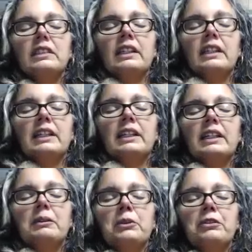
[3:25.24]
And
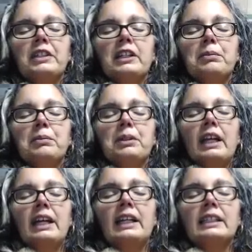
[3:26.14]
then moving up your
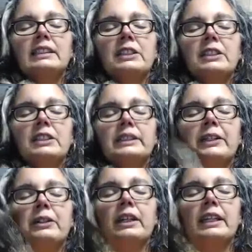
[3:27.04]
legs, notice
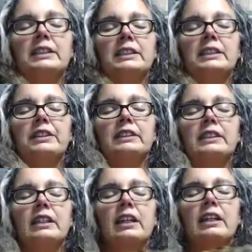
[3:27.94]
how your legs feel
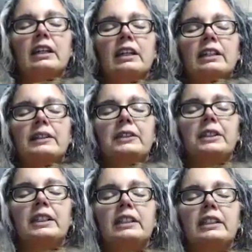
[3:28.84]
tonight, your
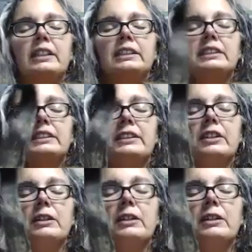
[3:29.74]
knees,
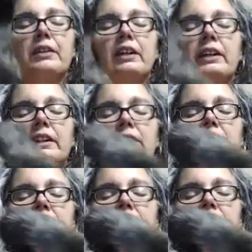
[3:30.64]
your upper thighs.